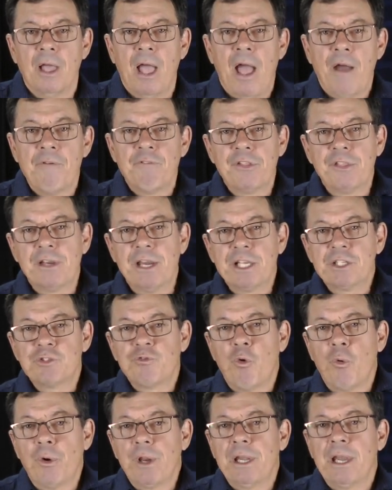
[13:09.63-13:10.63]
And for the next
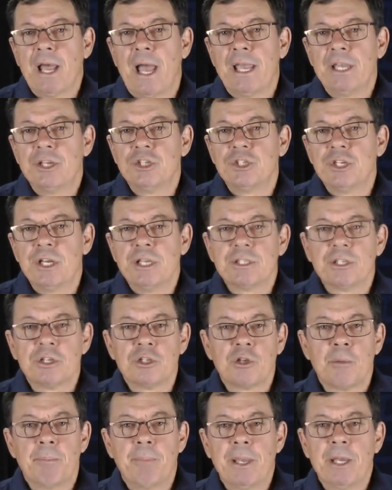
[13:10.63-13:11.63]
40 days,
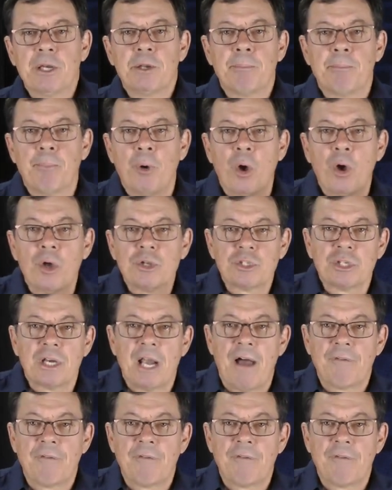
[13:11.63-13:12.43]
Jesus appeared to person